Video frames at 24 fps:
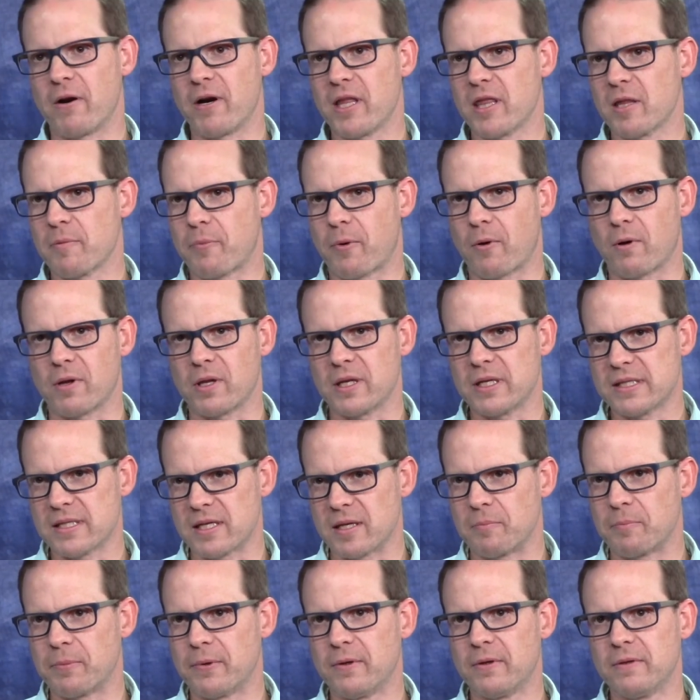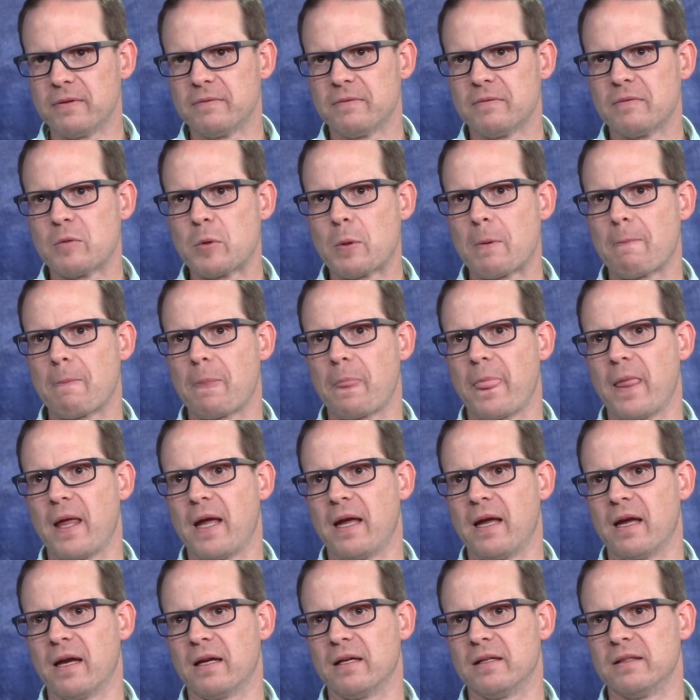in the Portland Temple,
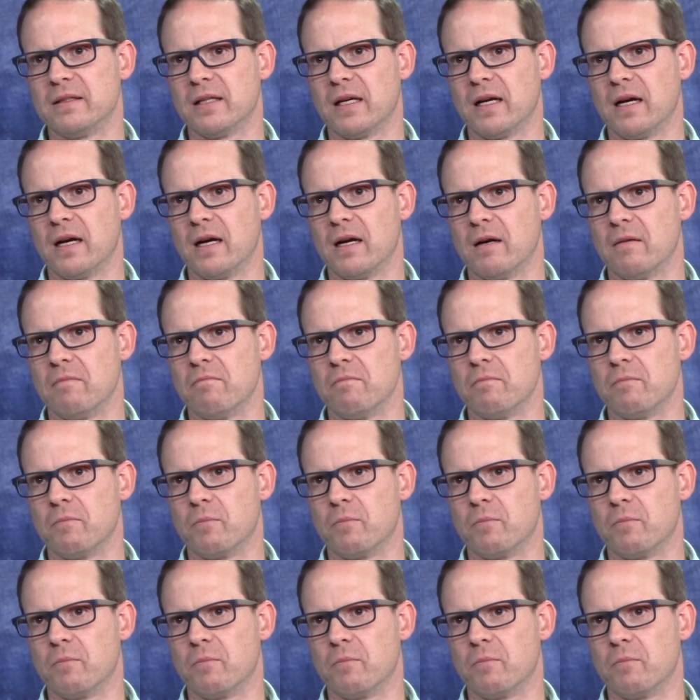and oh. um,